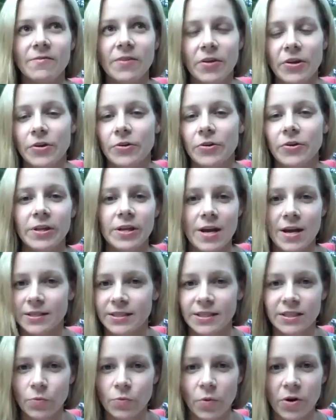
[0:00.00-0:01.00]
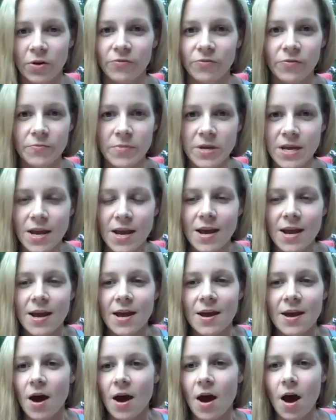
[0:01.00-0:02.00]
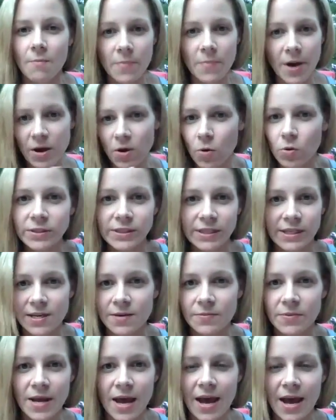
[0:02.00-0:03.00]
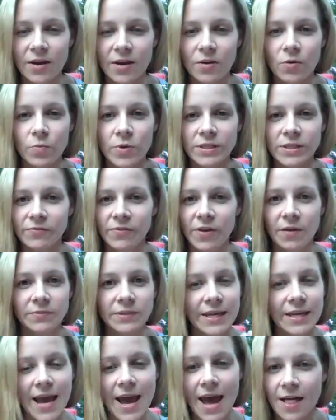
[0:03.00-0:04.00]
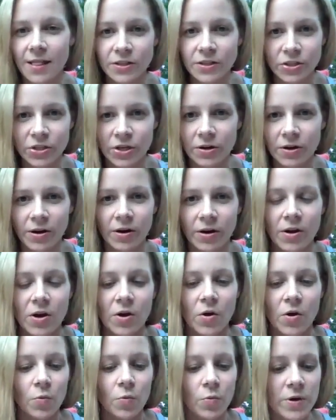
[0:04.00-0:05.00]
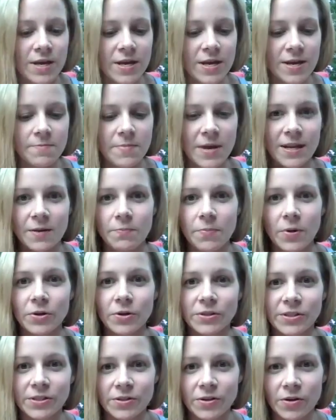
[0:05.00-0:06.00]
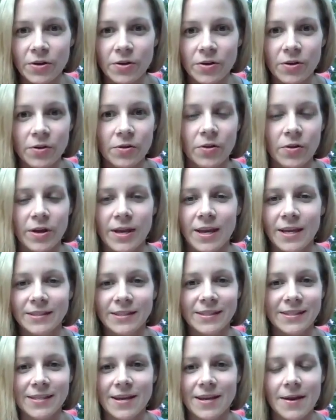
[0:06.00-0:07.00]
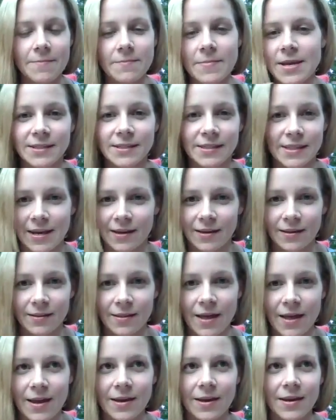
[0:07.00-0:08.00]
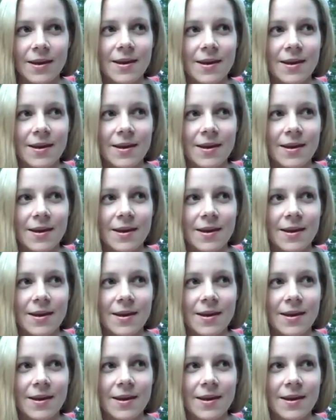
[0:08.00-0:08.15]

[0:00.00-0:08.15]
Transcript: very early on didn't work for me. My whole team and we developed a calendar. We made it personal. It's amazing. Like,